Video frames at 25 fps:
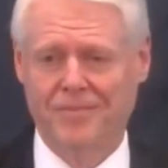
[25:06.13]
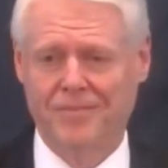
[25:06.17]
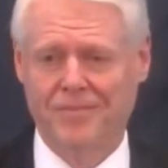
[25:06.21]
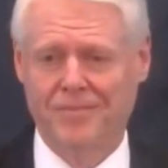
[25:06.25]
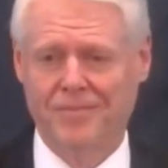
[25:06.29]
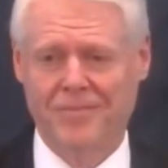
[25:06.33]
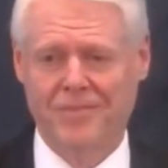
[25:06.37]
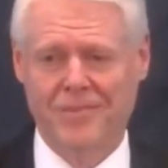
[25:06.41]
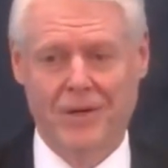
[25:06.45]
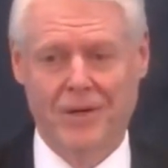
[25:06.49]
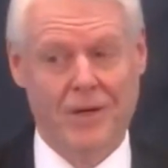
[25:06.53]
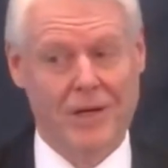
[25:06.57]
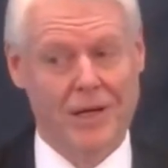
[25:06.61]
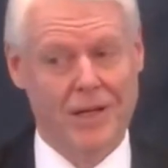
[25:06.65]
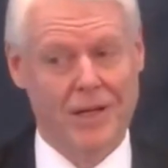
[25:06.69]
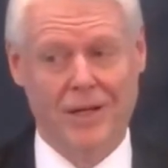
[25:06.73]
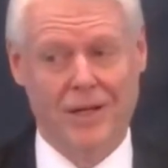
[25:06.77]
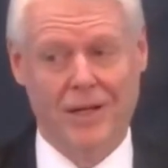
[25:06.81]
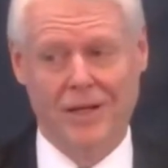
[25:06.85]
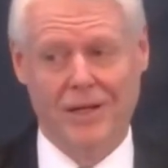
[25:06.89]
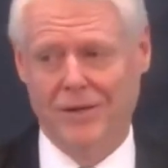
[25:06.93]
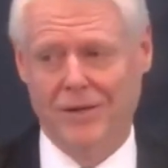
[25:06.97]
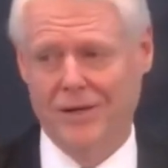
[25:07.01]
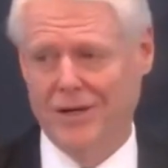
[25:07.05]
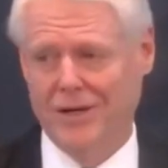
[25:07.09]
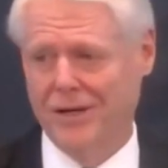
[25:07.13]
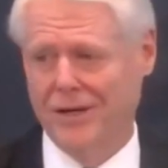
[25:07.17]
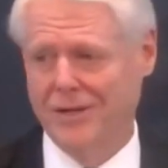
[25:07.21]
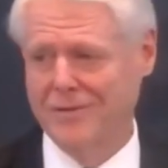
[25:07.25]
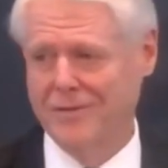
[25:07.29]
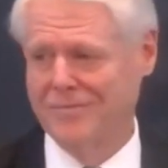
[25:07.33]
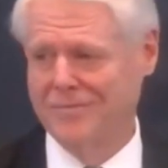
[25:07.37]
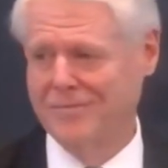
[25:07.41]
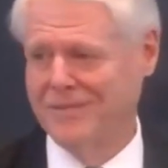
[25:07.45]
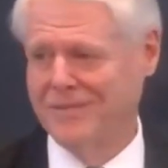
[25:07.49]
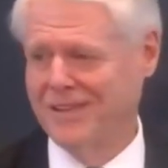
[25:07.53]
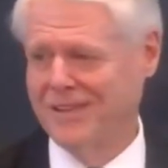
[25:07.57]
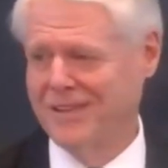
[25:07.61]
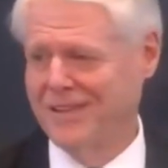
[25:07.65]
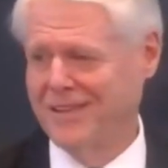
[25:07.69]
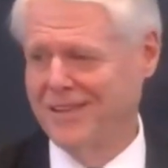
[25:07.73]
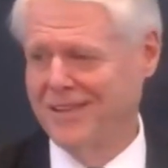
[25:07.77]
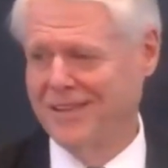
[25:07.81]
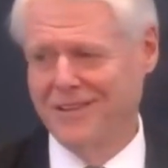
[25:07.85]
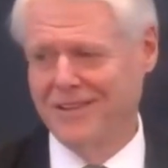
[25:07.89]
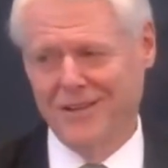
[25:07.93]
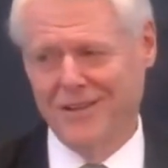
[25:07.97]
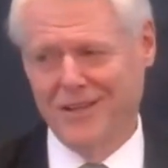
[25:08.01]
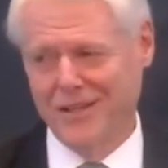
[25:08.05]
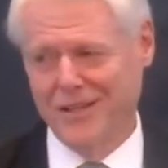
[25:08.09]
They're not like God. They're
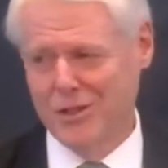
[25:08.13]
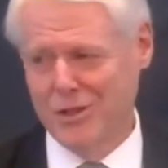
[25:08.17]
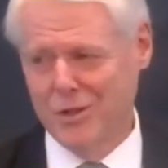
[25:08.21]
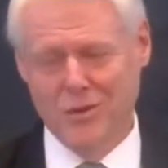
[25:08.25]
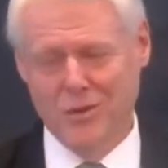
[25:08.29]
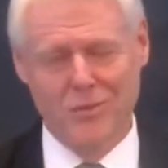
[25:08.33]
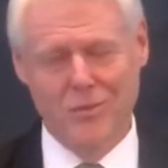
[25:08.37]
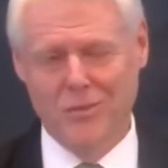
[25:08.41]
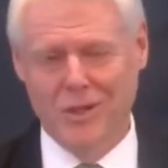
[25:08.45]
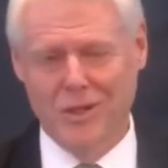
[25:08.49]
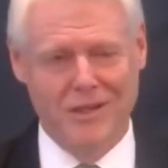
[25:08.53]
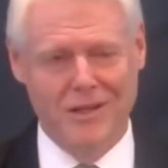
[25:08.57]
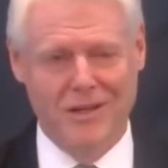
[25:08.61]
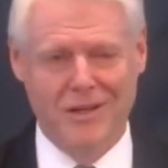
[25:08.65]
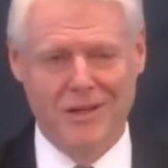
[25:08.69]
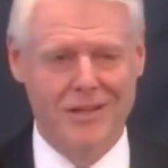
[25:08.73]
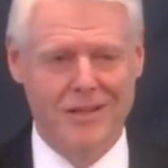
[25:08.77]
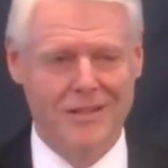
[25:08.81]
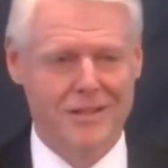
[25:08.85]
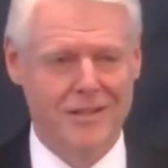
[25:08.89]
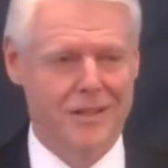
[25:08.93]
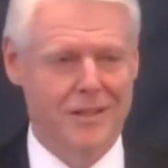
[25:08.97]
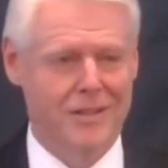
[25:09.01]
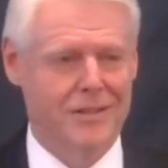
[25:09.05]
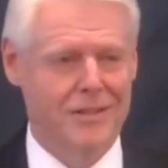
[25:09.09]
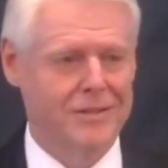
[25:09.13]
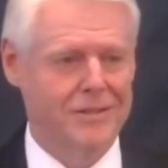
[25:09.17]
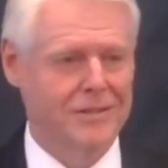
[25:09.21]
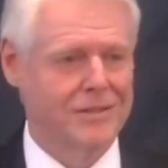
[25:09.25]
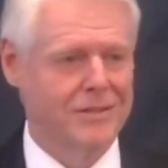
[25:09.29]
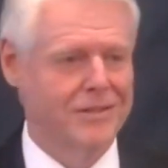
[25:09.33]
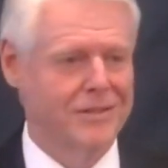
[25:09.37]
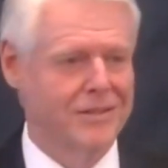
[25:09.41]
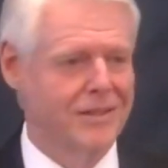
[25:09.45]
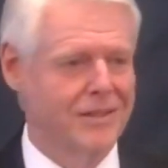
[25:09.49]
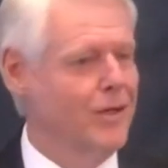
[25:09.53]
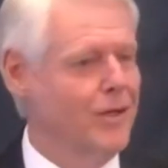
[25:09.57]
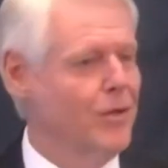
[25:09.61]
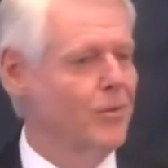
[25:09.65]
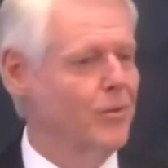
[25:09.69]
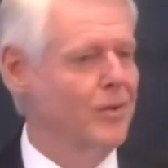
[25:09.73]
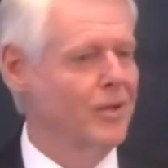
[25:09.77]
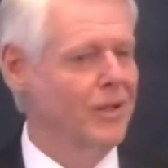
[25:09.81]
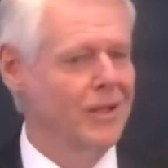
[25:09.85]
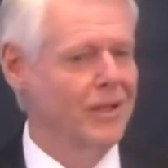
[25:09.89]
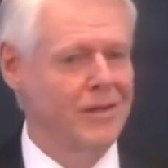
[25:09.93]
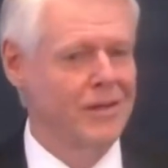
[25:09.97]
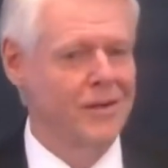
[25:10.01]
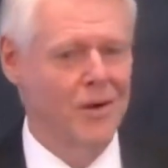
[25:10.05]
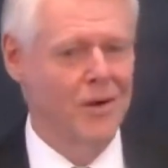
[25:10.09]
not doing what God does. They don't really
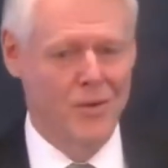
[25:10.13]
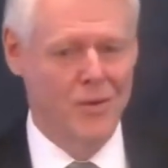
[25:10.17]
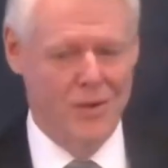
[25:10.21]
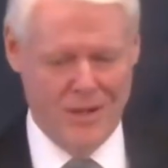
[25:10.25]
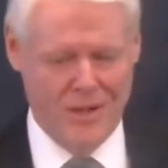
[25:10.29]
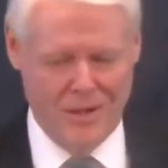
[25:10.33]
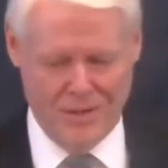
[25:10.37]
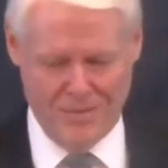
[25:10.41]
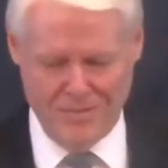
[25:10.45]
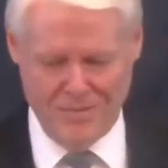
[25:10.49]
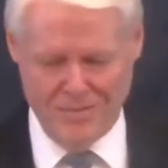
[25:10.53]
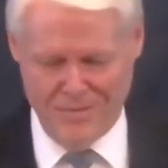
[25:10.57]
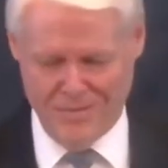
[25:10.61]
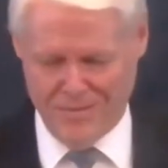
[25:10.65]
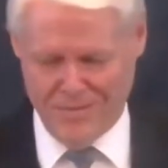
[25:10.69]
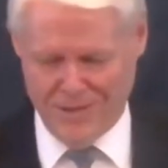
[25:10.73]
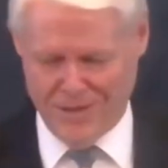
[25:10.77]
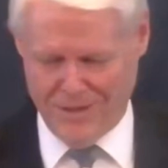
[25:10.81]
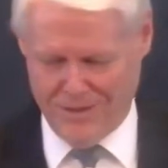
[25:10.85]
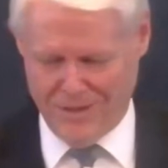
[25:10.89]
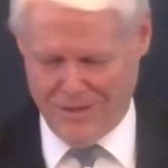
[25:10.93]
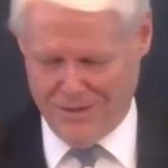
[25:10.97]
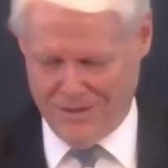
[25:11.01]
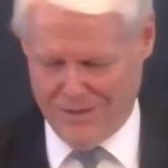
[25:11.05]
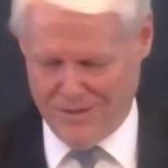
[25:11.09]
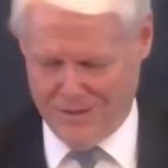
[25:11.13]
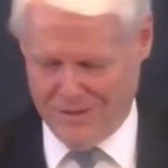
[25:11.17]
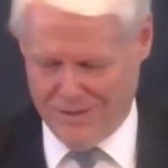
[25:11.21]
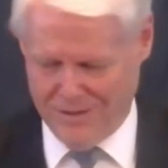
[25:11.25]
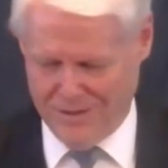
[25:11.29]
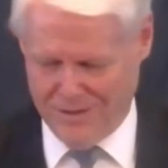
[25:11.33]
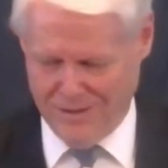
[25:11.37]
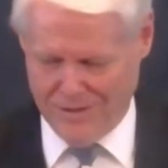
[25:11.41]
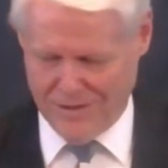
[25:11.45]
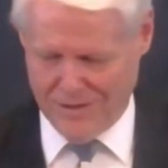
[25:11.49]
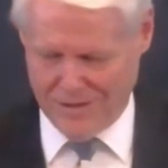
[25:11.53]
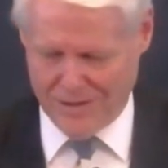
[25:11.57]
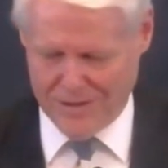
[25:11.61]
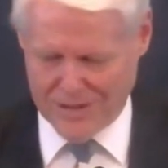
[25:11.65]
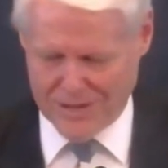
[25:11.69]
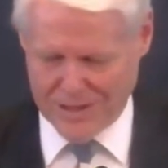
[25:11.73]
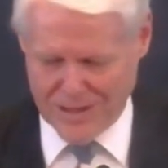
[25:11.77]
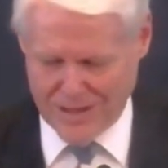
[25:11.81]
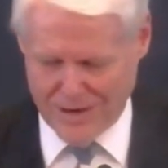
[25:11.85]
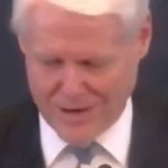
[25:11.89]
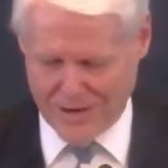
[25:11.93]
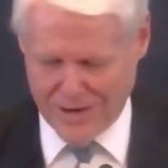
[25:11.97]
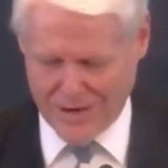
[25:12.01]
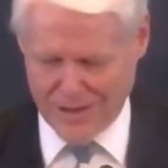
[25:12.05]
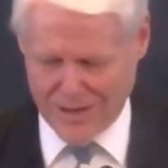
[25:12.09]
know Him. They're
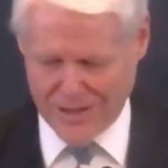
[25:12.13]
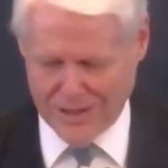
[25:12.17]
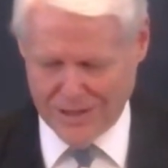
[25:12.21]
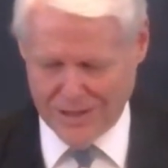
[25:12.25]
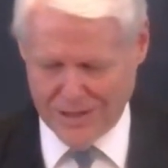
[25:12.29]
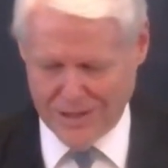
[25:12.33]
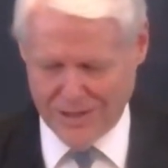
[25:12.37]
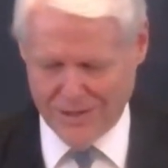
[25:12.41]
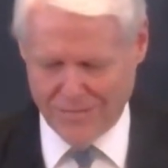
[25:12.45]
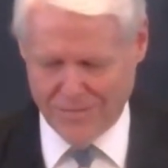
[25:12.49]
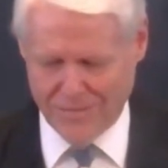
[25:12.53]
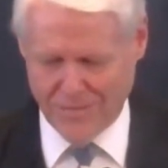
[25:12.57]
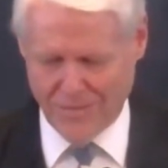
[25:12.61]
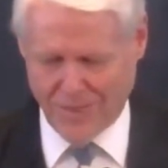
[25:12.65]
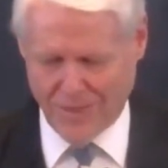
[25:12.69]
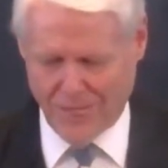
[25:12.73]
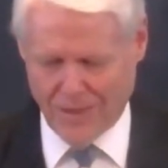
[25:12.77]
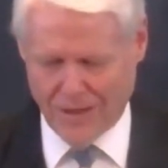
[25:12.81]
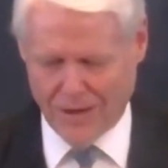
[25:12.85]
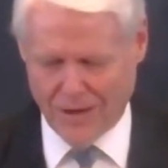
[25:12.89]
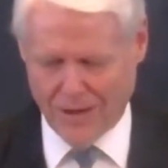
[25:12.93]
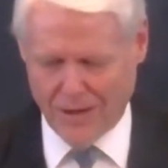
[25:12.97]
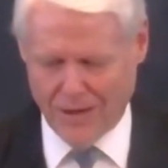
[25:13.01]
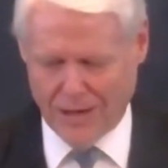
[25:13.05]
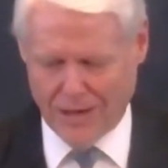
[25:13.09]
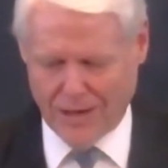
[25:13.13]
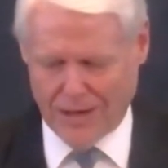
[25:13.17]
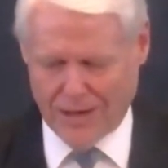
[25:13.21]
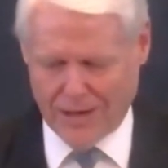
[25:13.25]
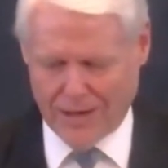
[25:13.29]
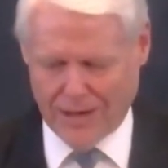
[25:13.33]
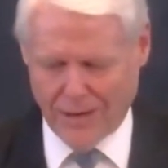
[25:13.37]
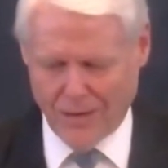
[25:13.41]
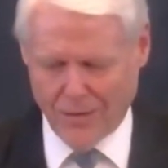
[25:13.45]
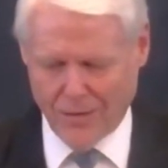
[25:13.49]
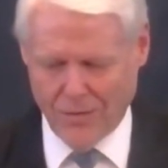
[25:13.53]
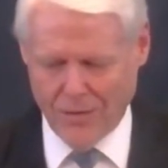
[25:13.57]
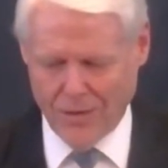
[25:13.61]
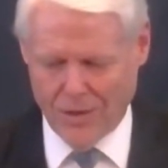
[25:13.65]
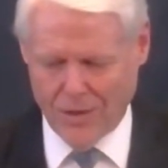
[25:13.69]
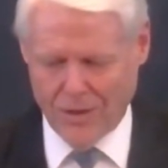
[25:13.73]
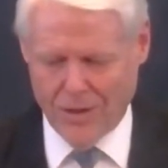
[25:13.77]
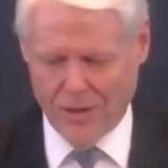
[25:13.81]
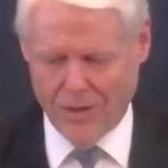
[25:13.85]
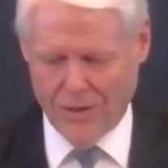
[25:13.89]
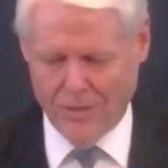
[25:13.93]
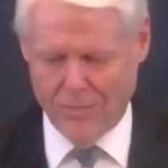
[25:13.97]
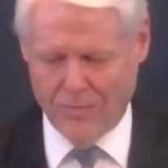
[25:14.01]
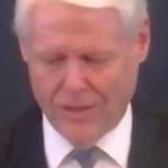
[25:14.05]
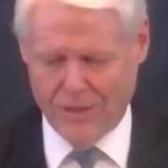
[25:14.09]
denying Him. How?
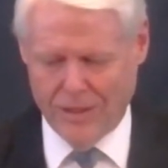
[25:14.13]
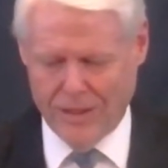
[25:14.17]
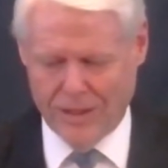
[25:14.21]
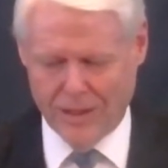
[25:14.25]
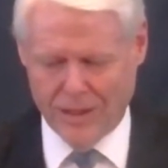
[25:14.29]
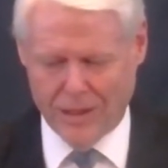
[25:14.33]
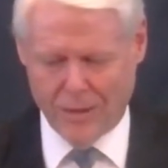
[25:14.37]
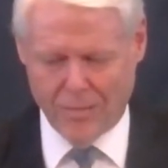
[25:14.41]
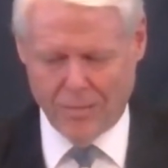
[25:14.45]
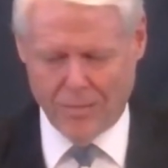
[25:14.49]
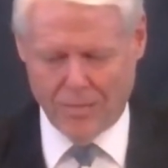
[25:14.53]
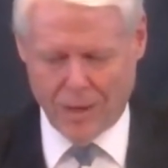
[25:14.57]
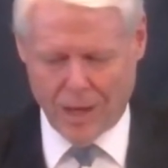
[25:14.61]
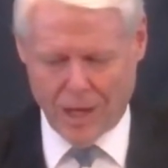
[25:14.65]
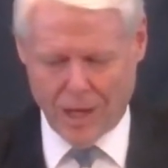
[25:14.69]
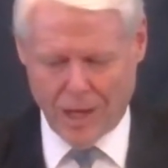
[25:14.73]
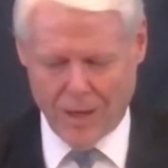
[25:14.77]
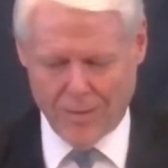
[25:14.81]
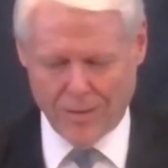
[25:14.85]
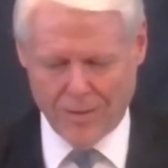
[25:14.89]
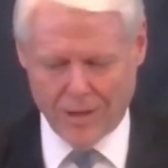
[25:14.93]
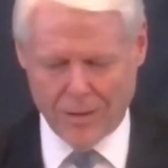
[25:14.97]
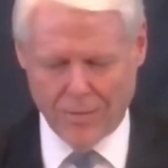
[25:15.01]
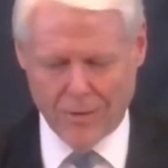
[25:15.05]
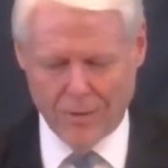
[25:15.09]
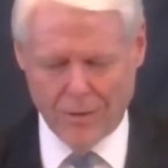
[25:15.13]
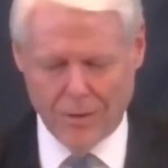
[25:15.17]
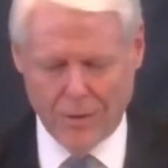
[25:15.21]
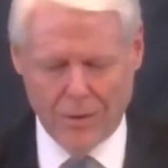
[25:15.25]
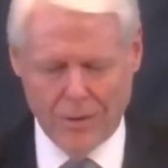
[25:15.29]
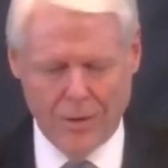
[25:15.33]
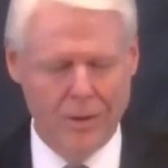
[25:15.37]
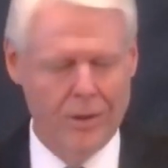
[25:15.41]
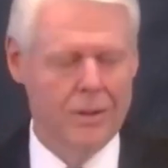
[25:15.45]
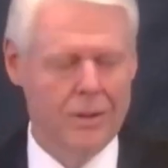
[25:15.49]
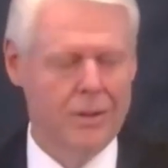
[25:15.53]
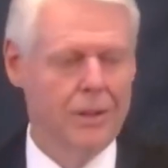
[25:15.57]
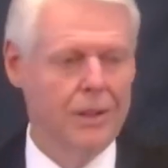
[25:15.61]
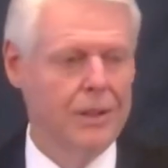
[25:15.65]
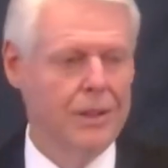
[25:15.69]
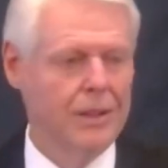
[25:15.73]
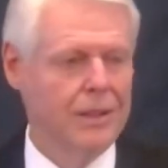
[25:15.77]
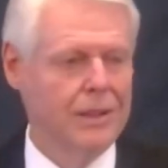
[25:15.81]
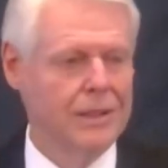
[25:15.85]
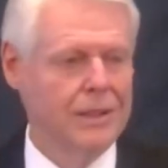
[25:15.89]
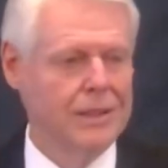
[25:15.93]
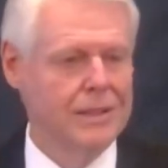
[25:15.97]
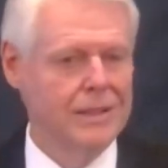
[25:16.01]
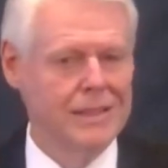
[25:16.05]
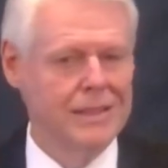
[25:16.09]
Being abominable,
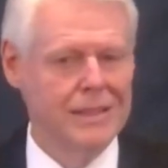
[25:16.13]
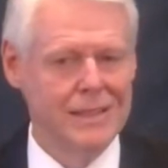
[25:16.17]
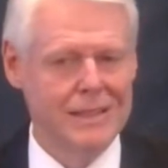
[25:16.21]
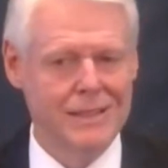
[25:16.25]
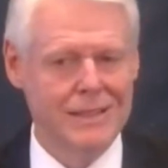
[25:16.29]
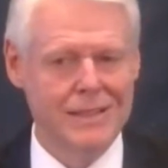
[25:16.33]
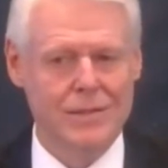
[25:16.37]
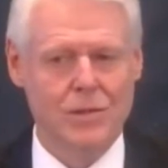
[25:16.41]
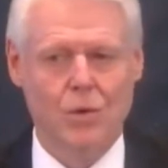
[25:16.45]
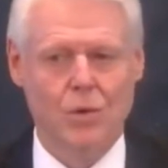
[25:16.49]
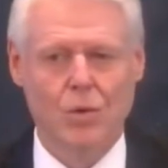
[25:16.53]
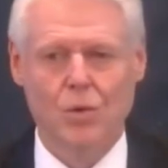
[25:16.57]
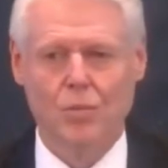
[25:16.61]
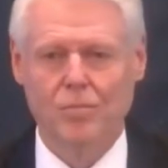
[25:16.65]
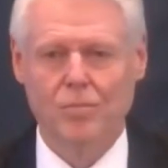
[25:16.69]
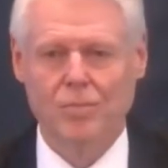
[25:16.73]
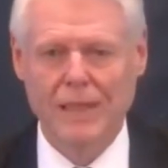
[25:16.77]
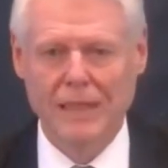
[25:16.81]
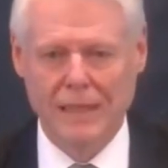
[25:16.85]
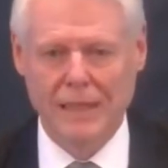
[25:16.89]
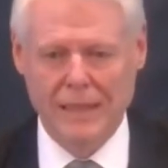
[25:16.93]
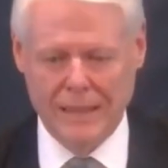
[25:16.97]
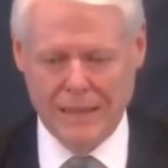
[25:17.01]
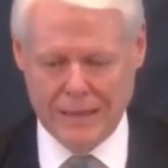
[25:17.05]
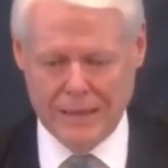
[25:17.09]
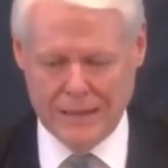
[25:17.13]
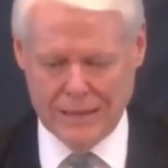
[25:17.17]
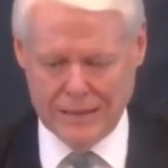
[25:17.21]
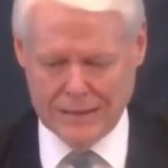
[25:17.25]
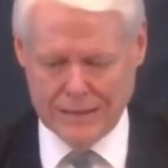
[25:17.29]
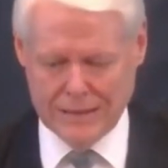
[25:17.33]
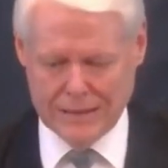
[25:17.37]
disobedient,